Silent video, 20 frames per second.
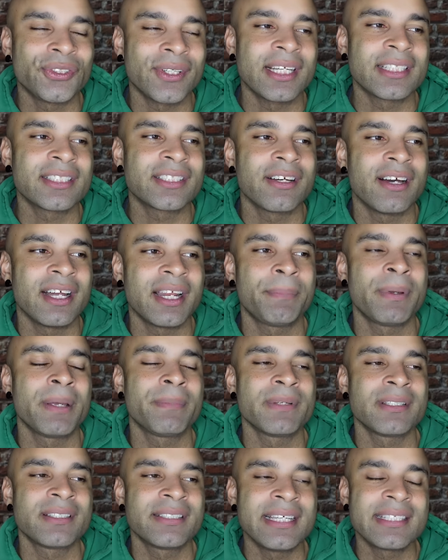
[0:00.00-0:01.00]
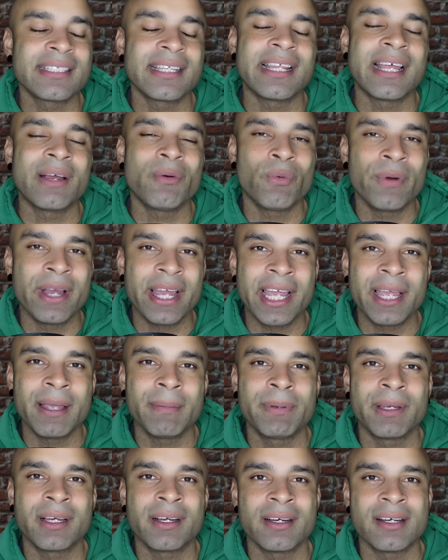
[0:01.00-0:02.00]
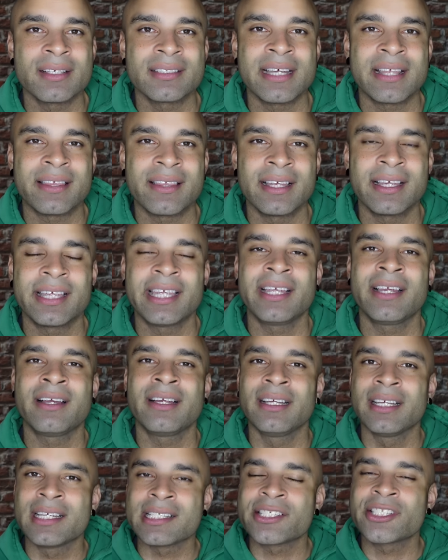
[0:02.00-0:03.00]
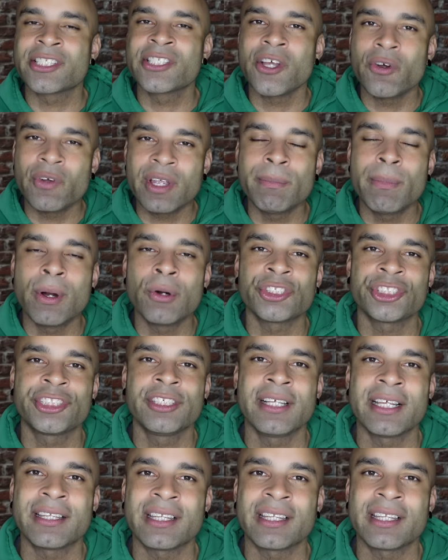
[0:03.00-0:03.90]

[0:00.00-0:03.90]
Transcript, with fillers: sure that Scottie Pippen sees it that way, because I think he is so emotional